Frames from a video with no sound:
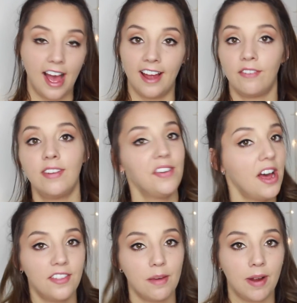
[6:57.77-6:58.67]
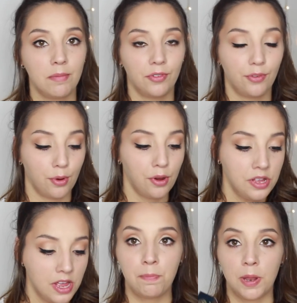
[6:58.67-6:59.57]
And I've never heard of that brand
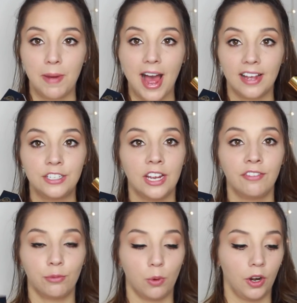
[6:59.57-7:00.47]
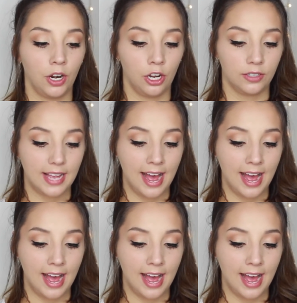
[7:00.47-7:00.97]
before, but the packaging for one looks